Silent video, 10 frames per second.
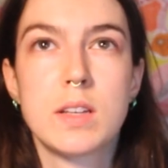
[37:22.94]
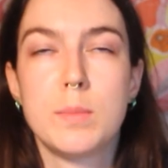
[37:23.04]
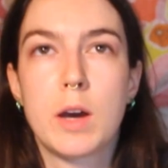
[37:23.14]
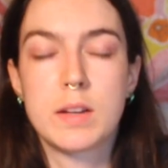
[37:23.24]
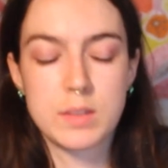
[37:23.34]

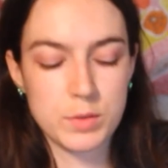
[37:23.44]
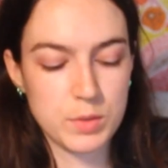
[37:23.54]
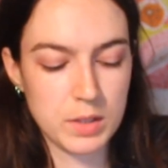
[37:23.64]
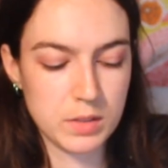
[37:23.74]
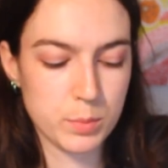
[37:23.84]
thinking about as I
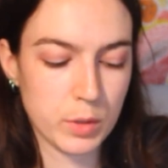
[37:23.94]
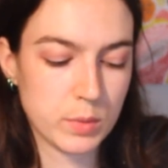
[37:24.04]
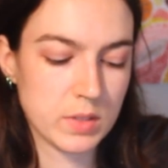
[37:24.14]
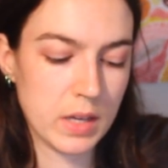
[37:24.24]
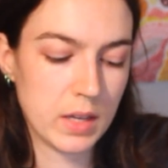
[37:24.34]
was reading this book
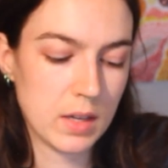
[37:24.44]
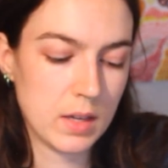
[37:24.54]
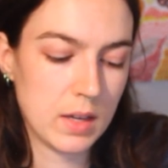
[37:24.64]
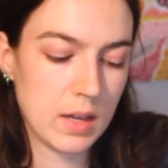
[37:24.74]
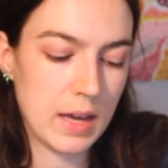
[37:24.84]
was, like,
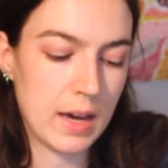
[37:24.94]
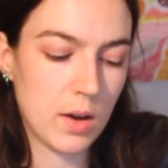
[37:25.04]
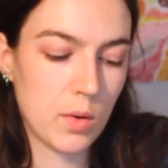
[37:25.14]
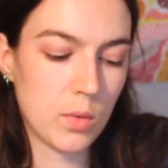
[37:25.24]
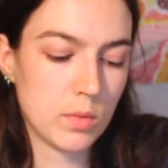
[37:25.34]

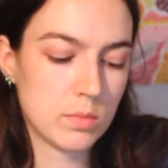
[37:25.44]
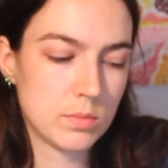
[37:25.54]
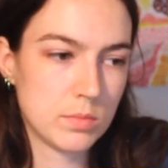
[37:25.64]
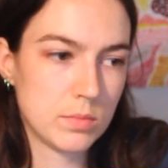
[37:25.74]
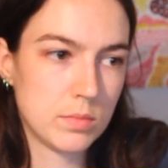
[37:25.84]
how
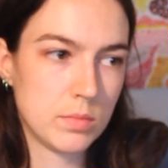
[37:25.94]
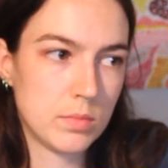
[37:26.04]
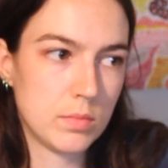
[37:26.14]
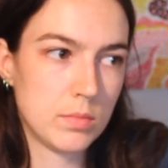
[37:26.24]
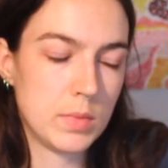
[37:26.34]

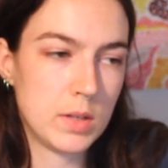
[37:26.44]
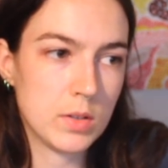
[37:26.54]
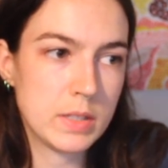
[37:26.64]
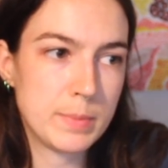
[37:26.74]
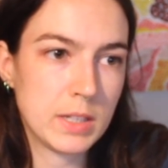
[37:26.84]
men
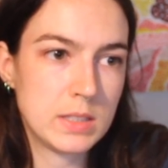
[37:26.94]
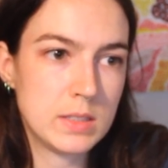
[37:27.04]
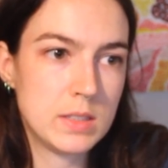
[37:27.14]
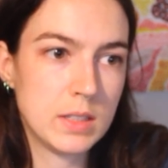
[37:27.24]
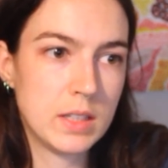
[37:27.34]
are
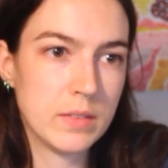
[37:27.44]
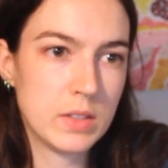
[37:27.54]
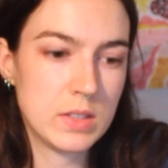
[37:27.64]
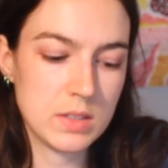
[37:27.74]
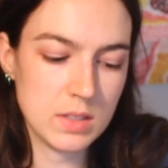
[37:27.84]
expected to give
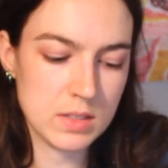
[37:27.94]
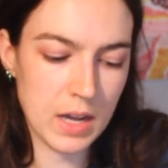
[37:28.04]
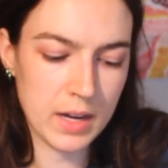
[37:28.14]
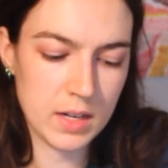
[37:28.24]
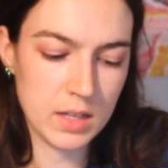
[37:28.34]
into
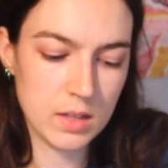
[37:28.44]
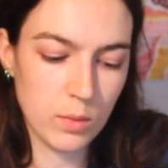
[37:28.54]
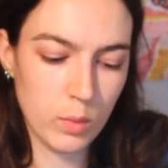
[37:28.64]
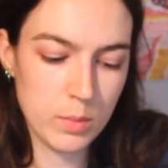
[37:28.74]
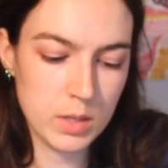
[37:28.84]
society,
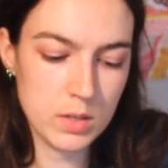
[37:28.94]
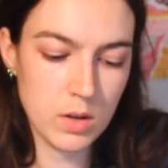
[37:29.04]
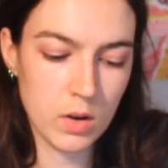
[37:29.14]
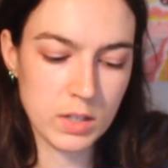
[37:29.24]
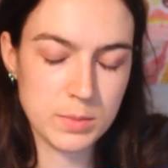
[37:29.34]
women
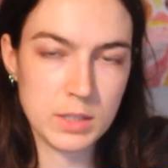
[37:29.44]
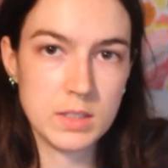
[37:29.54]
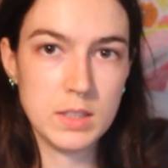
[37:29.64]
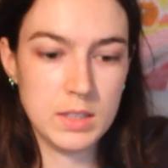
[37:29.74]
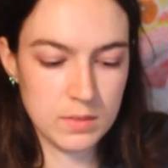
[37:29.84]
are
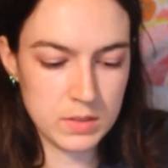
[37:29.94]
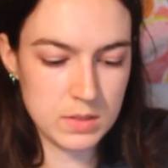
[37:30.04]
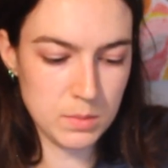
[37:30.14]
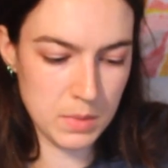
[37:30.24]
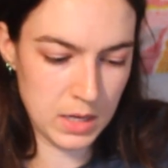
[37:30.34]
expected to give
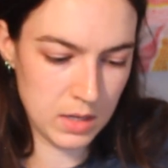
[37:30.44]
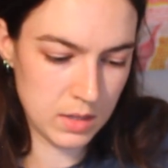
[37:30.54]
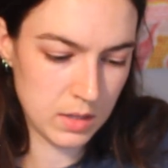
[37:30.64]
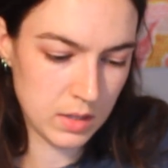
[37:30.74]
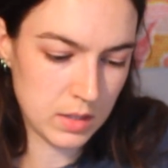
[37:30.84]
into
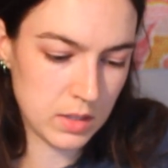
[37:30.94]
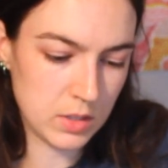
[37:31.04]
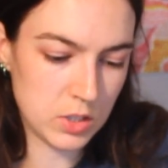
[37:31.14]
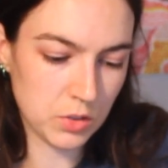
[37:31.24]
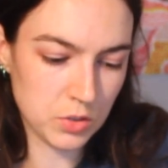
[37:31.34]
men,
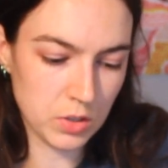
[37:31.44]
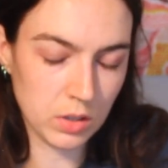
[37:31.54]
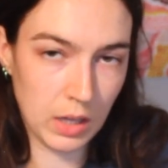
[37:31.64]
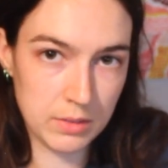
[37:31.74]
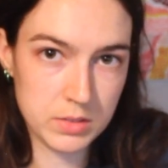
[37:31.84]
and children
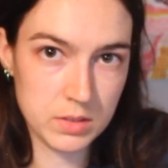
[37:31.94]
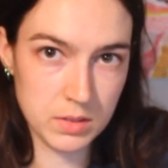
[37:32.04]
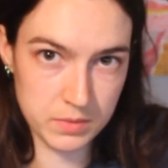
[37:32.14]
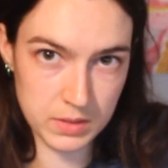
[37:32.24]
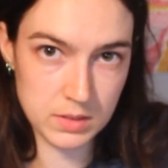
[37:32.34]
are left
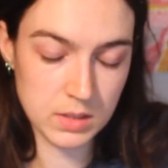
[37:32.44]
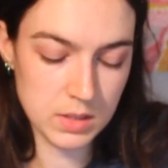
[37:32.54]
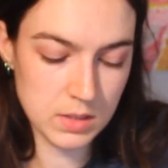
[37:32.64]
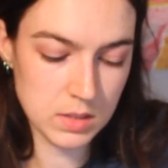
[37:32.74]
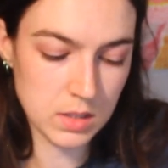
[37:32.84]

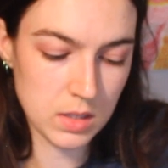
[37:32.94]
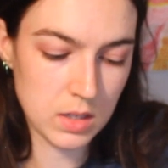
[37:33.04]
defenseless.